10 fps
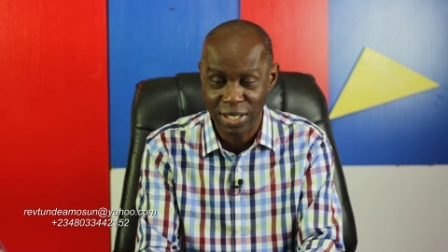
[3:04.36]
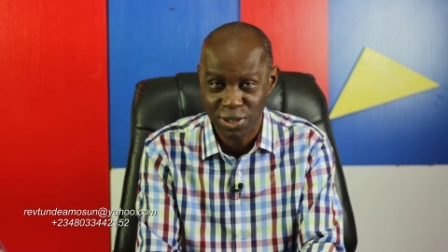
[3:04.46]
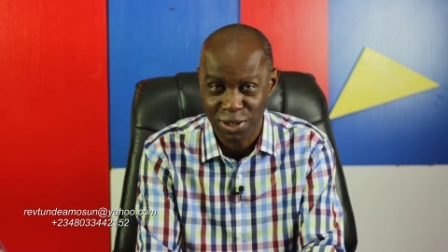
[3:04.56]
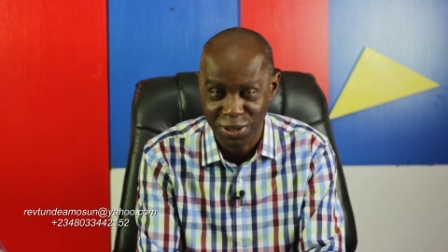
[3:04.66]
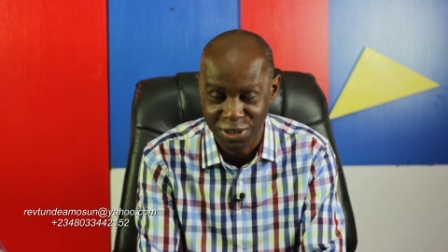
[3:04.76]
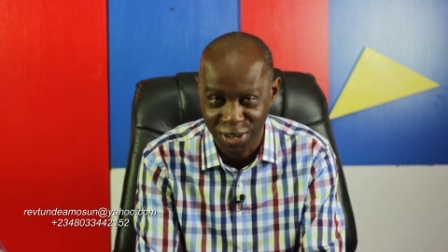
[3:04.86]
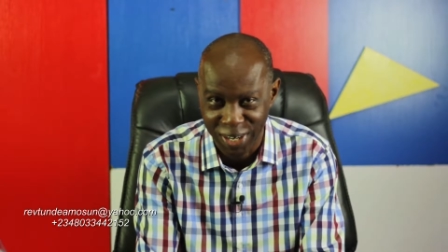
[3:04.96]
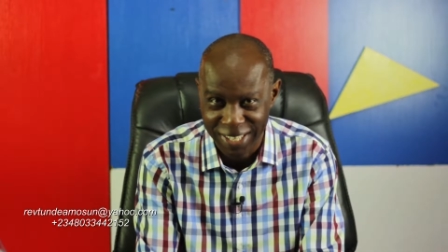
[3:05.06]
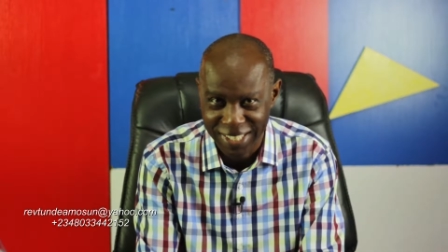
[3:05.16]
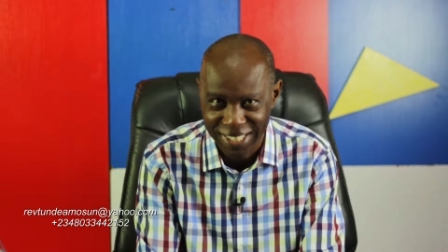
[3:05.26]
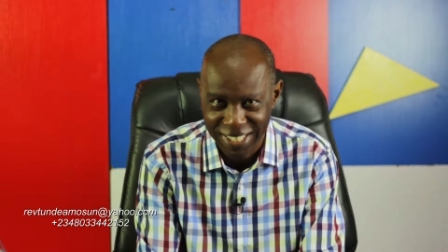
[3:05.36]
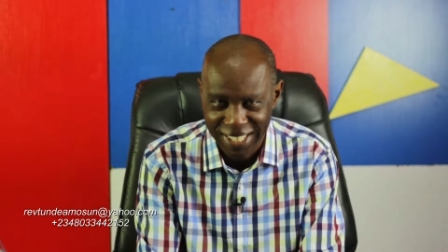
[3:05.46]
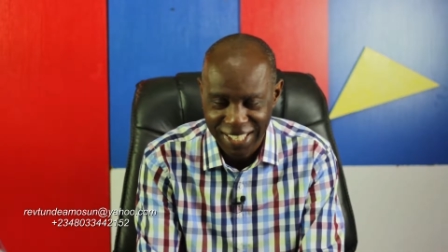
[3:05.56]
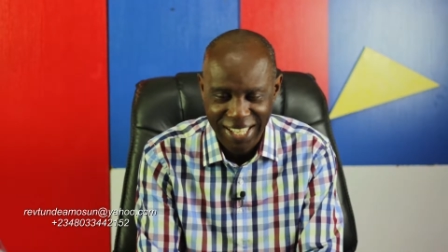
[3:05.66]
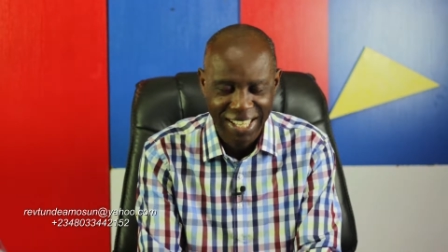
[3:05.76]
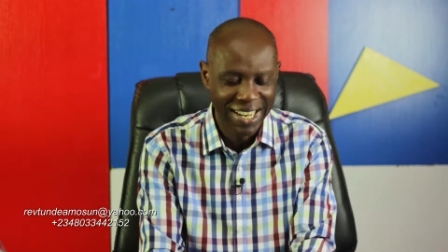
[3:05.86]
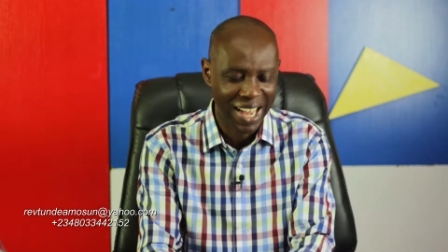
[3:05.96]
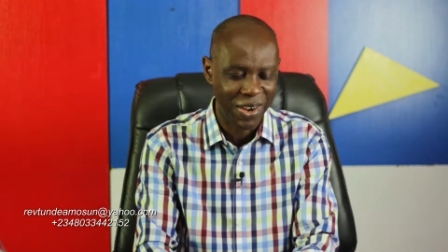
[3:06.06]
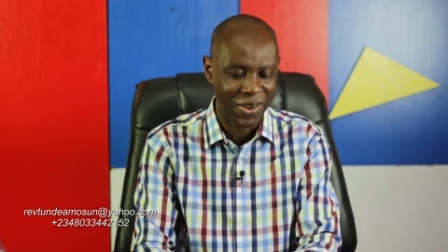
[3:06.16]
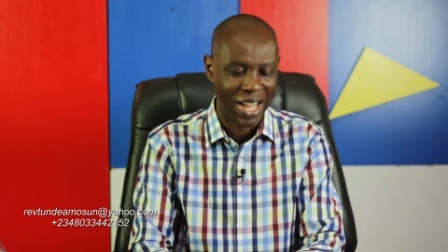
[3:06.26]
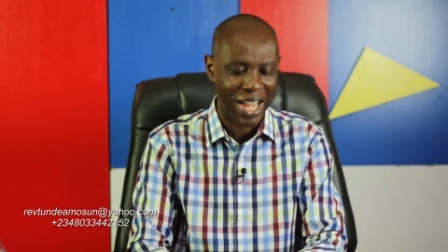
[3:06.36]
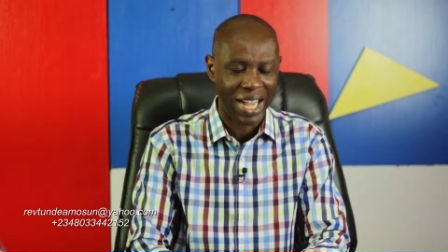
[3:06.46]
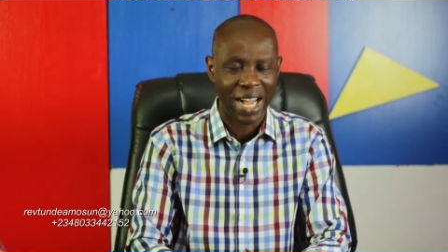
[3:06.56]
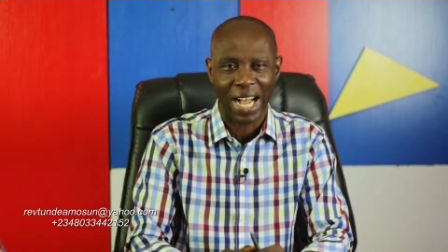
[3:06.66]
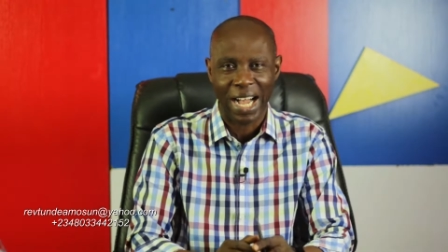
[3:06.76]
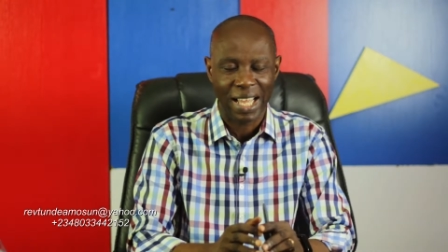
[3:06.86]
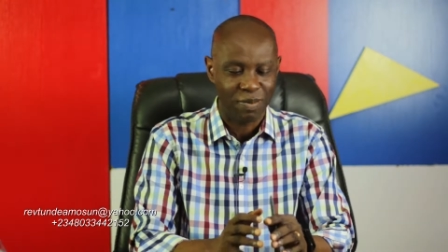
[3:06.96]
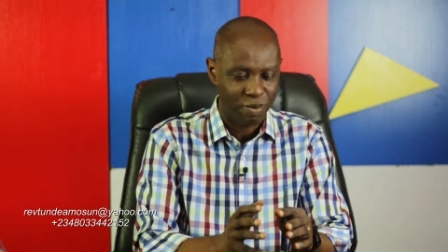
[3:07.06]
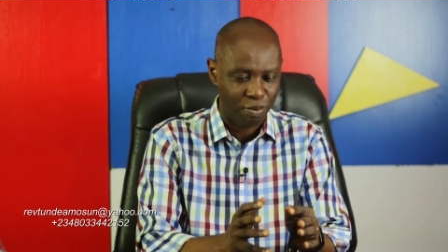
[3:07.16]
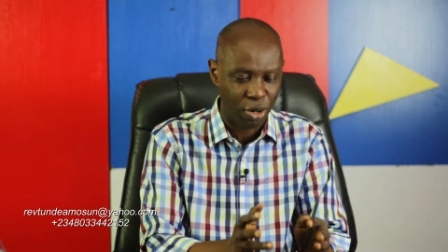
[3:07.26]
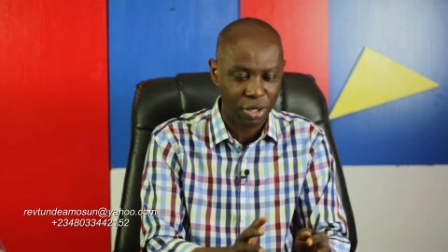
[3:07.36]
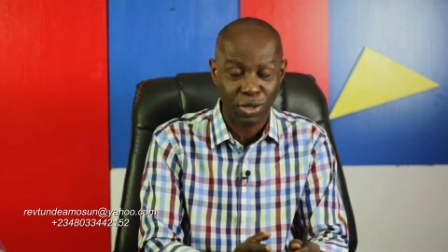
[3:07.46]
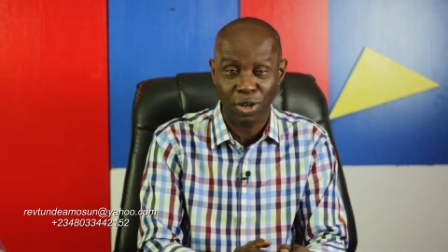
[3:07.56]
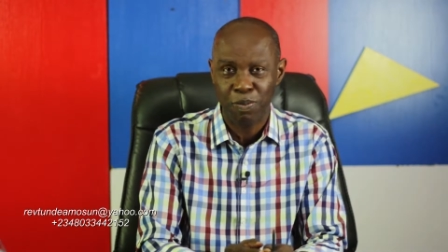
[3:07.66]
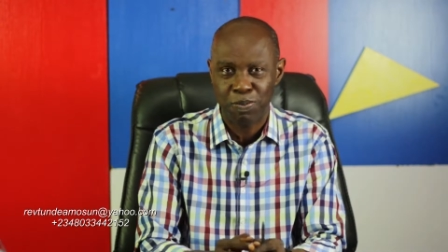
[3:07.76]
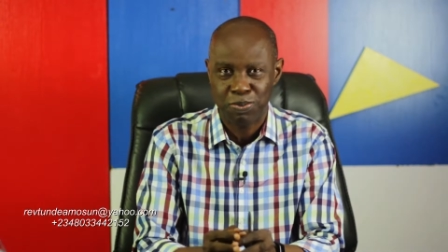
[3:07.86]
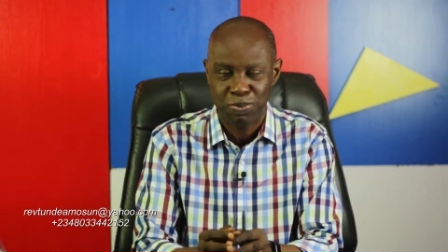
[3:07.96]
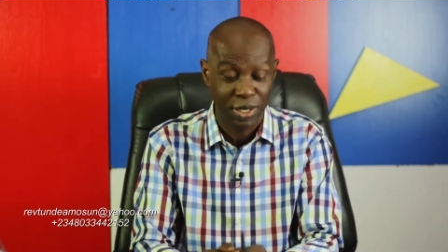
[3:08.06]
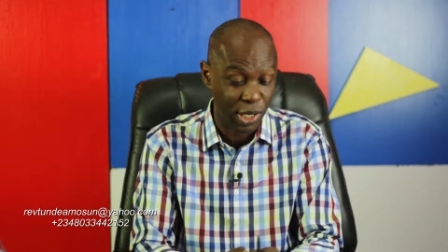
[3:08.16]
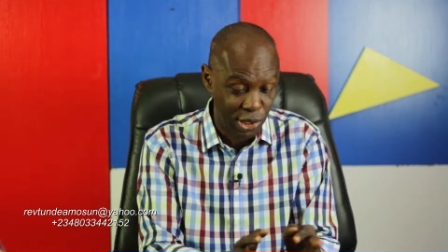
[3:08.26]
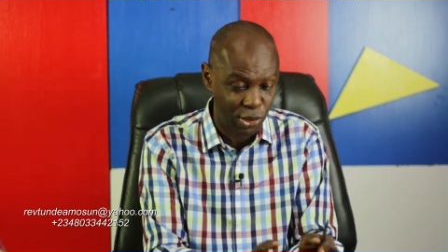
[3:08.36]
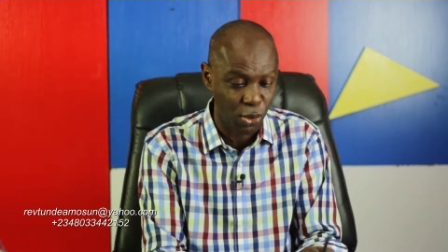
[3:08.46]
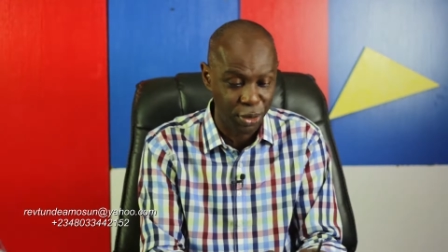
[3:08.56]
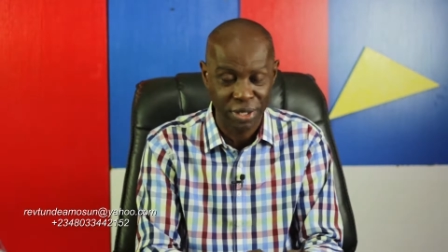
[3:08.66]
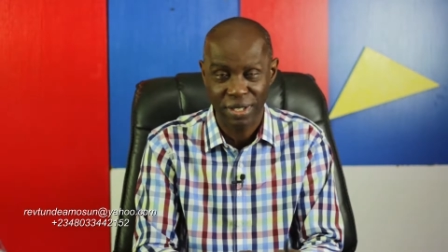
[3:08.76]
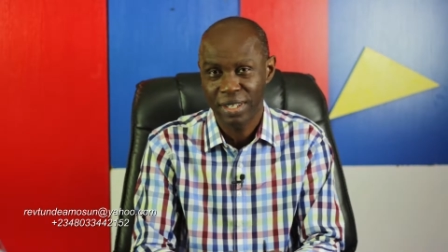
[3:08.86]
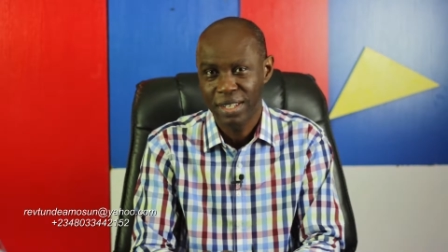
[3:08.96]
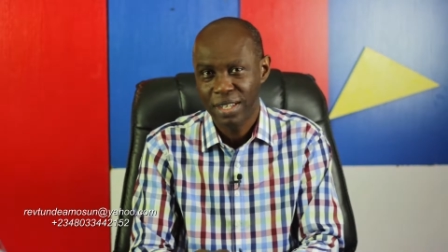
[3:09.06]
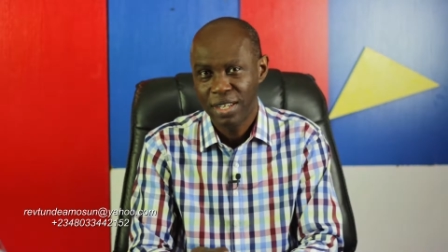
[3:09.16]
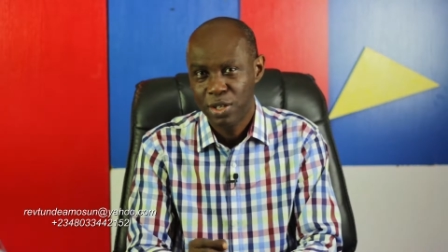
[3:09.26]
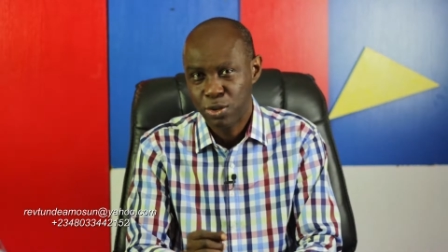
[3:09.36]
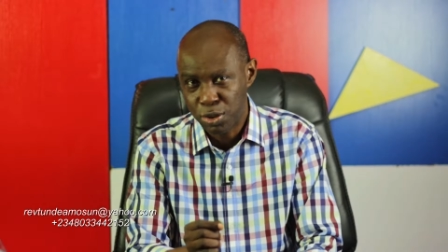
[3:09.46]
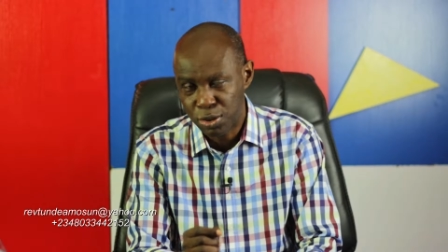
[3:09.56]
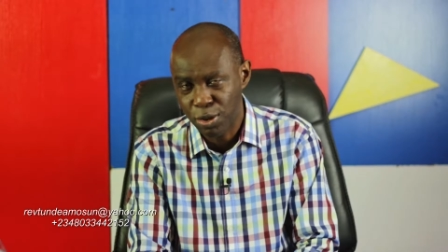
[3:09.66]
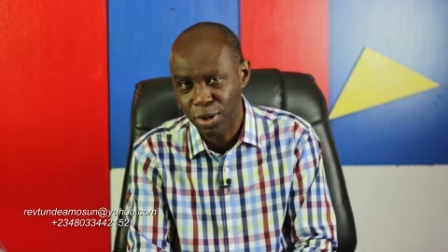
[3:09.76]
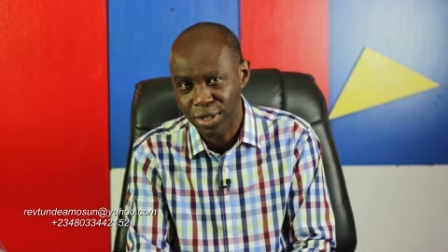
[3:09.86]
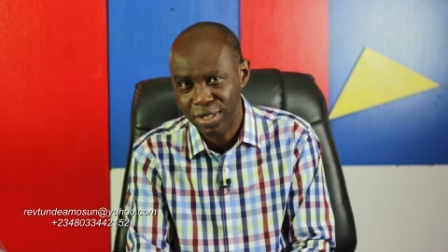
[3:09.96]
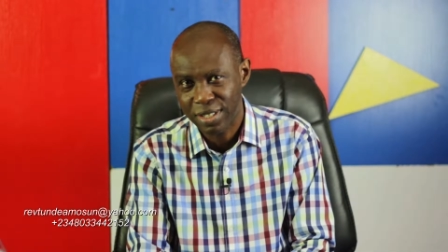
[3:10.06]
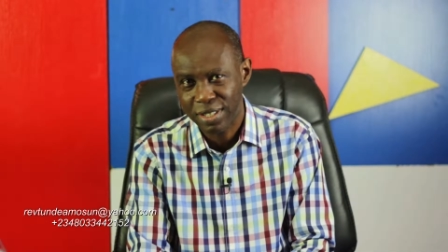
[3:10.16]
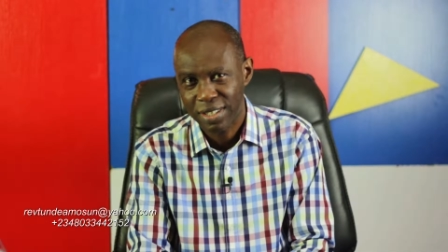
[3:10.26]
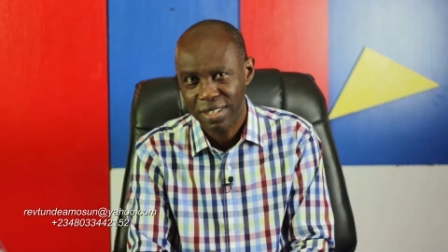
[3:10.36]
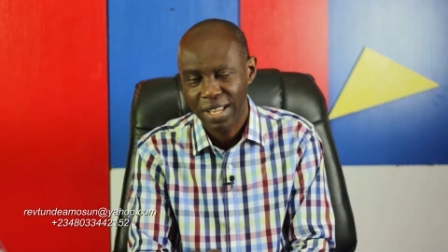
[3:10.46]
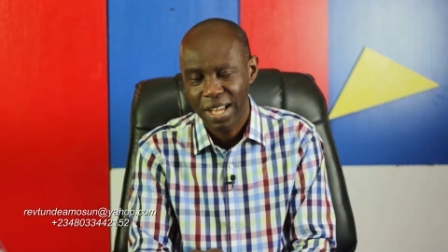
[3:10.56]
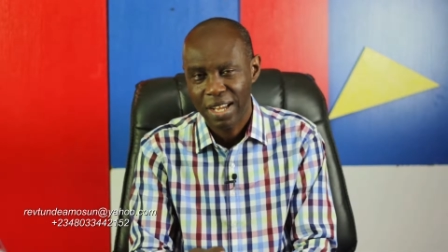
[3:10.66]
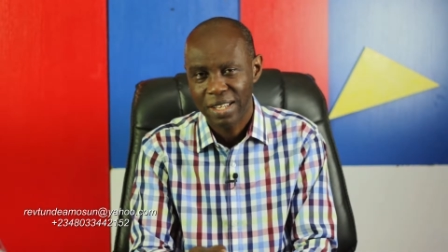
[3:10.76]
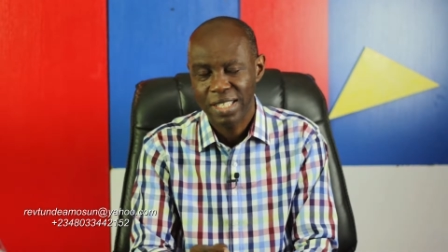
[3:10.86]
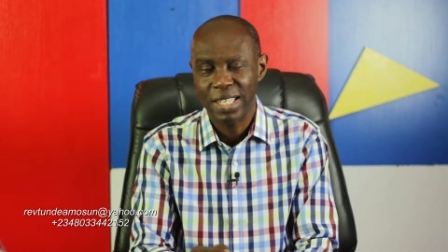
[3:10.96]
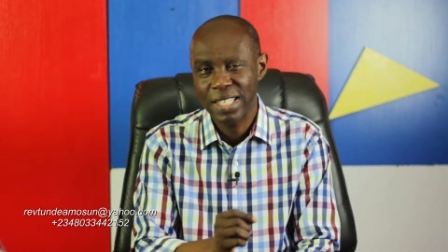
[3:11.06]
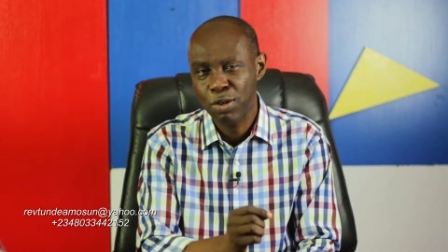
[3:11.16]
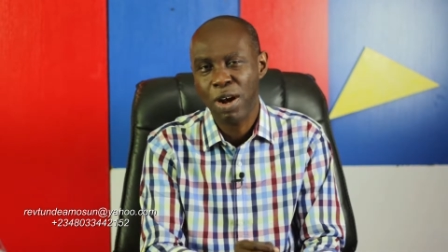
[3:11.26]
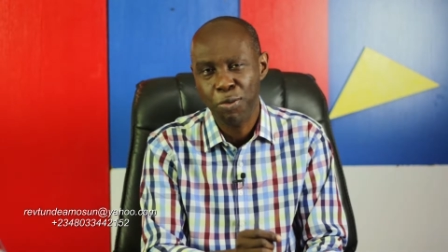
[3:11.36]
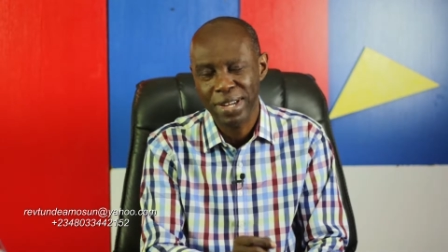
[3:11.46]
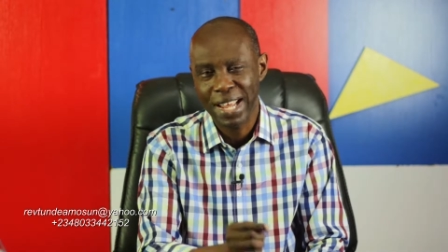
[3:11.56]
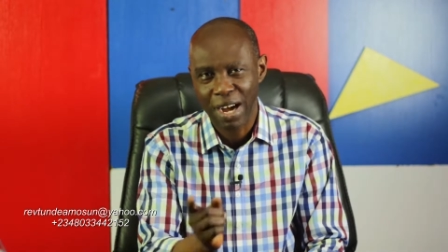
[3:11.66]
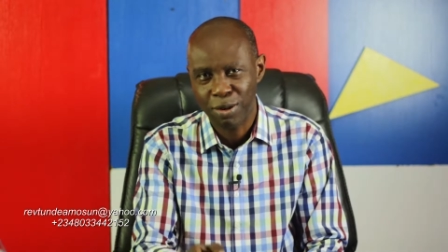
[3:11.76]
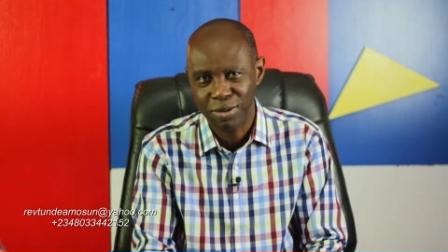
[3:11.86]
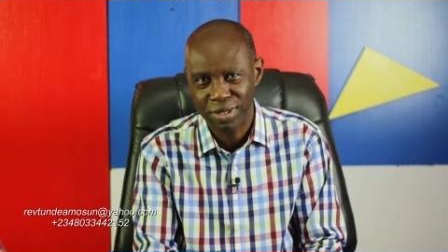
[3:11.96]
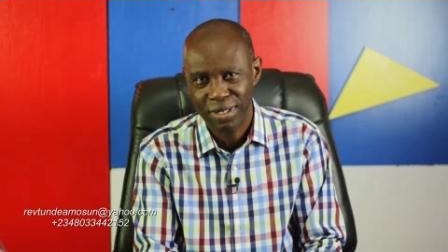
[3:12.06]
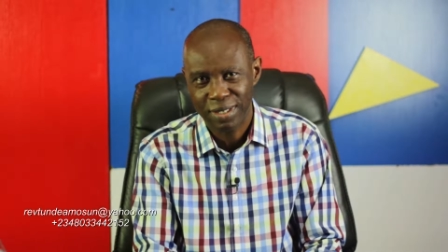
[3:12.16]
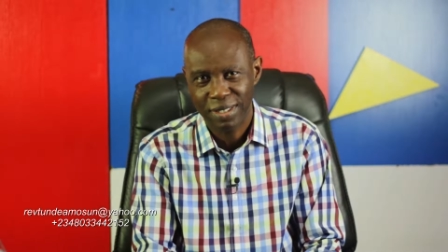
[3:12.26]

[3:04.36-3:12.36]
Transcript: Son of God." Now, I brought up this story to show us the reason why we doubt